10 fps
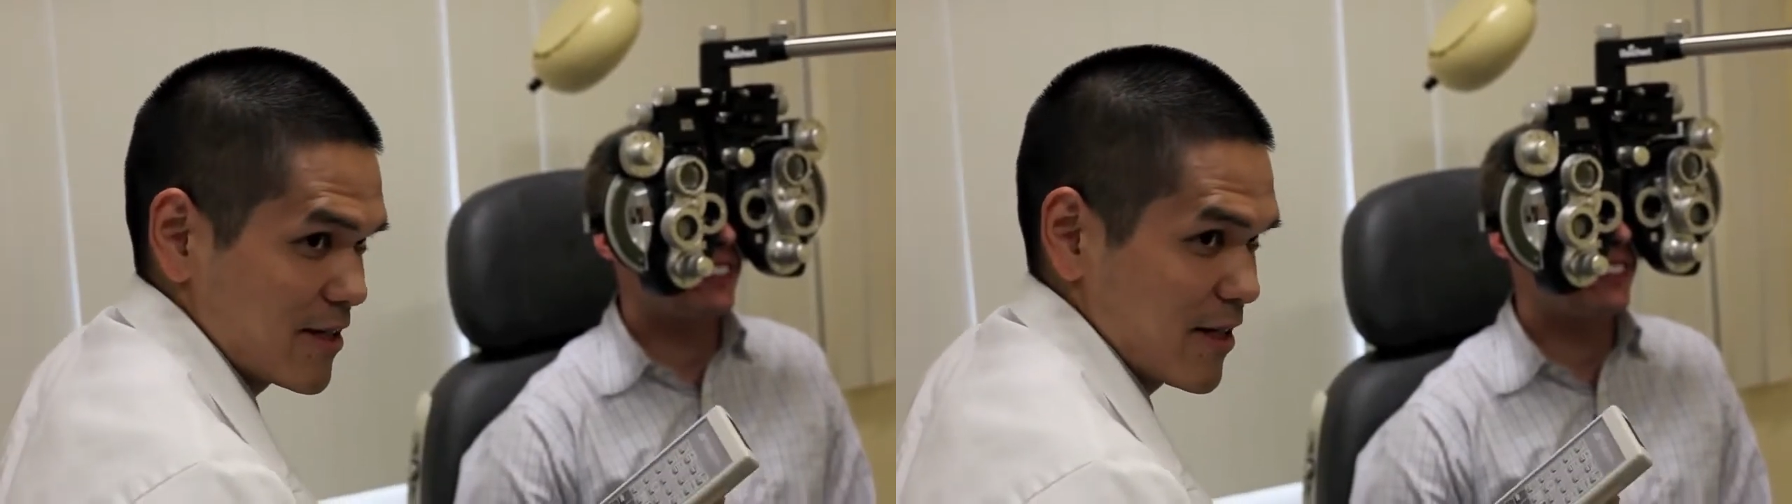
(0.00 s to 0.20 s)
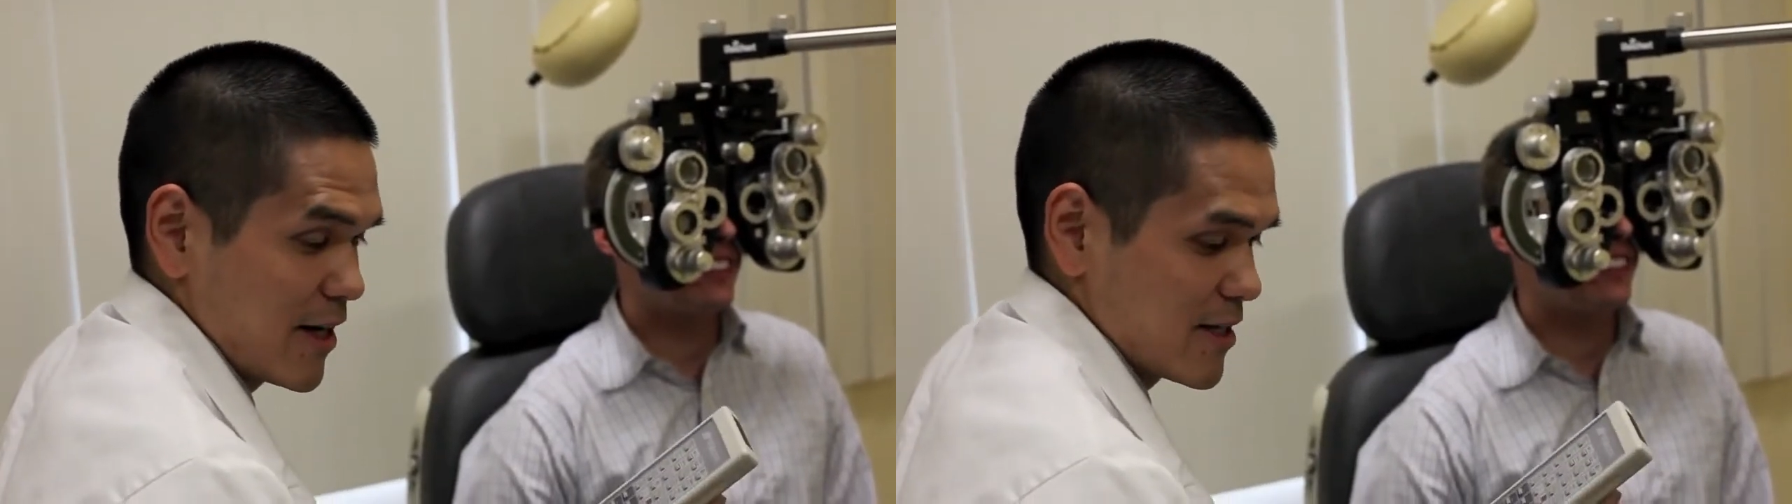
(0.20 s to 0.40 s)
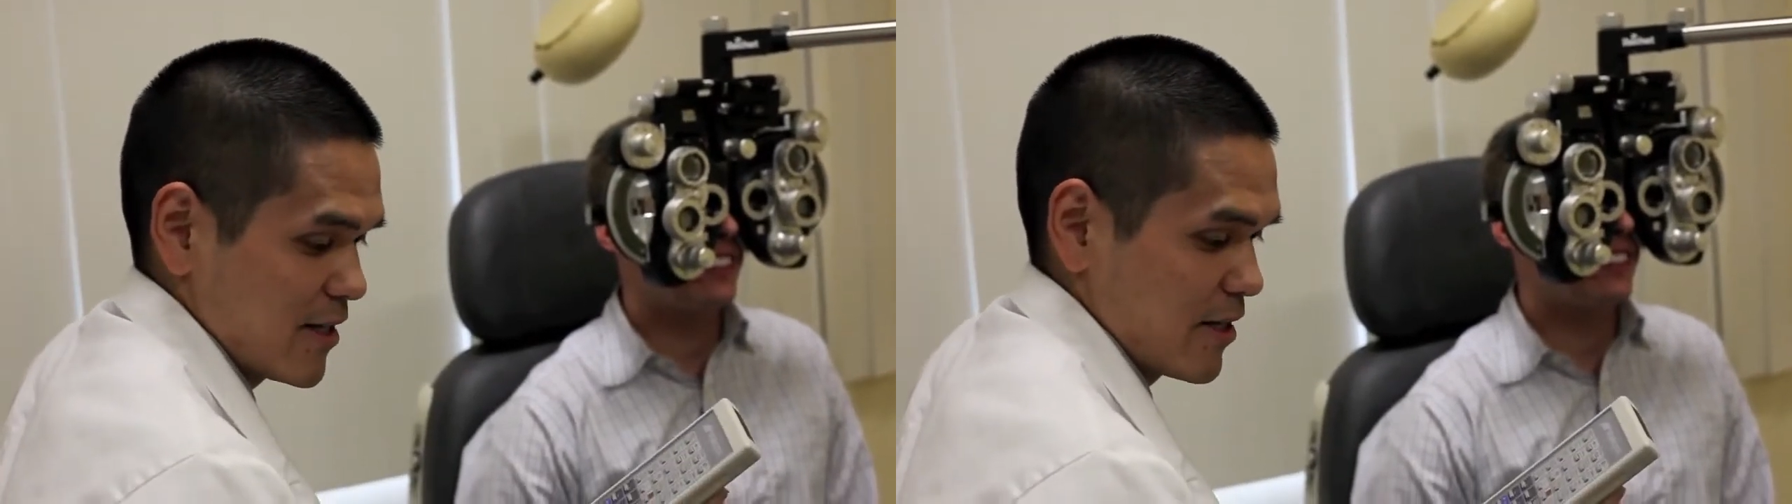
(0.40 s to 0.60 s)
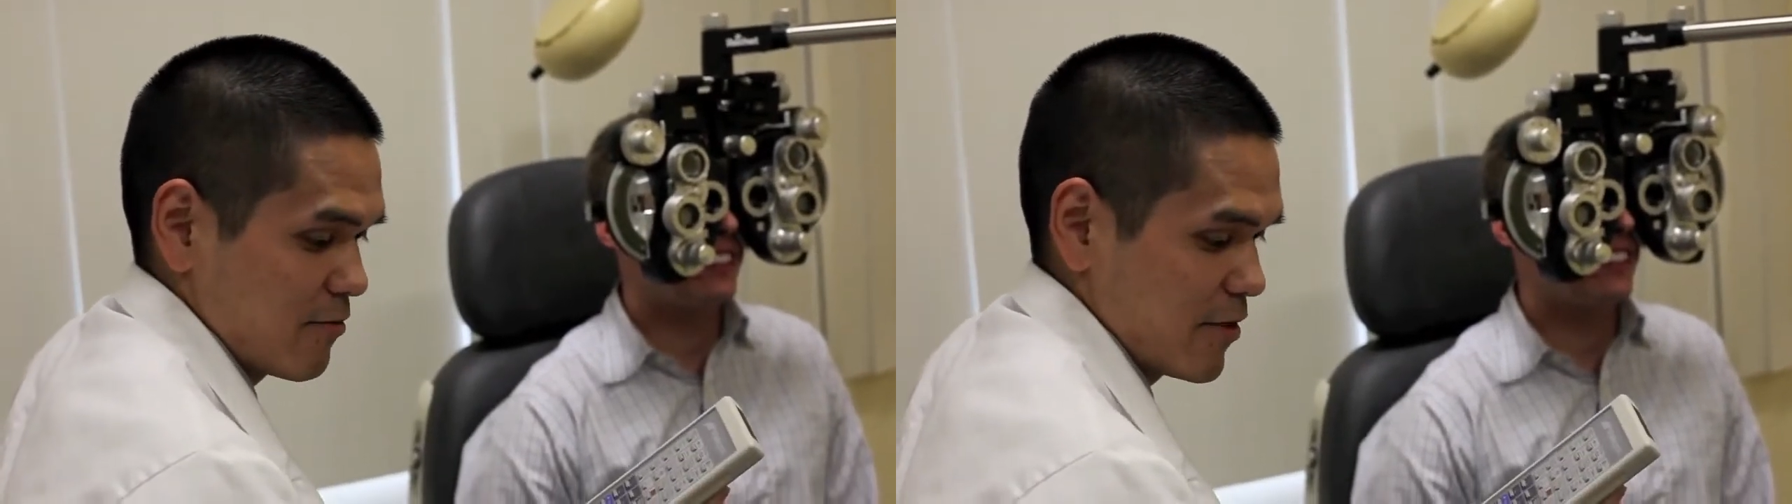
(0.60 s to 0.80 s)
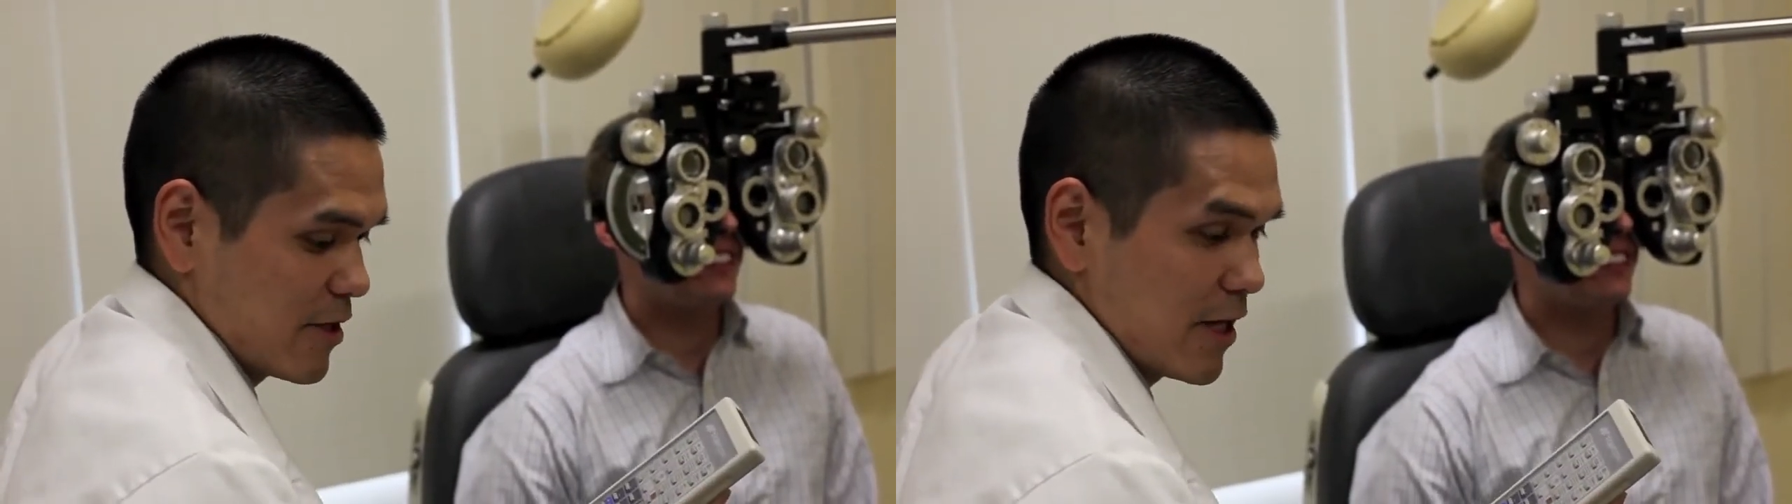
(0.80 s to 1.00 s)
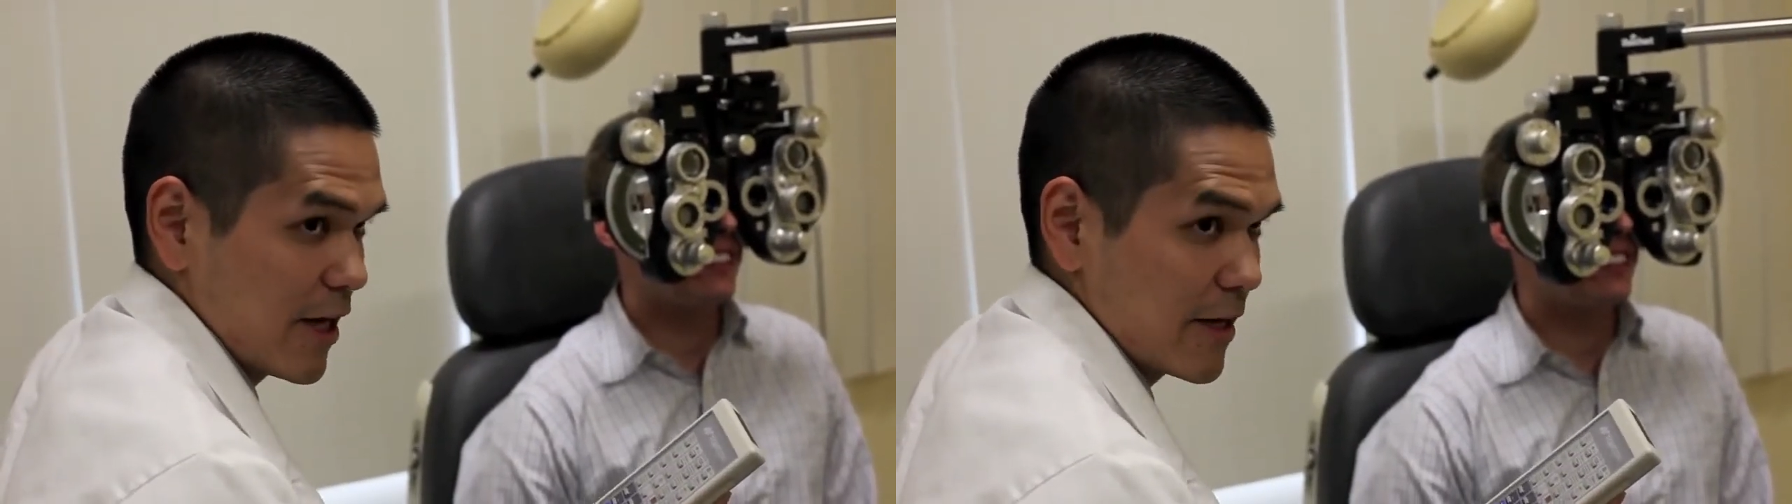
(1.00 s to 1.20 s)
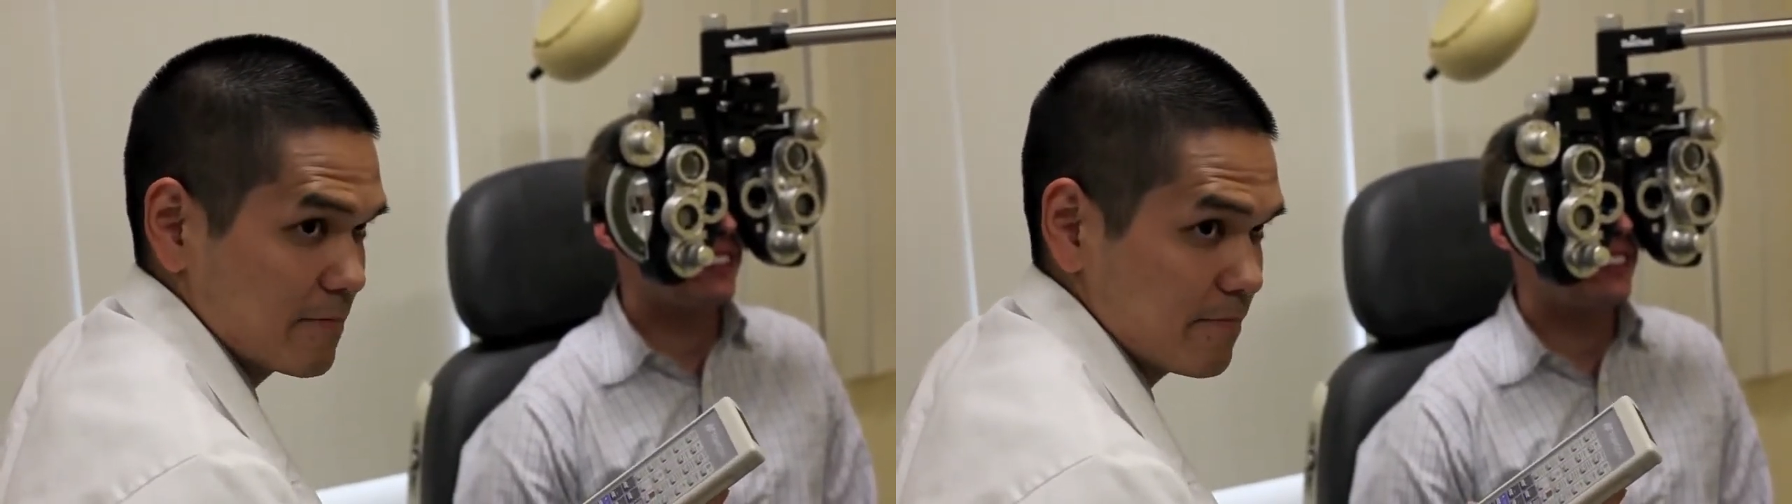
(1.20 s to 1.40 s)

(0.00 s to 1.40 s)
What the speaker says: I isolate one line.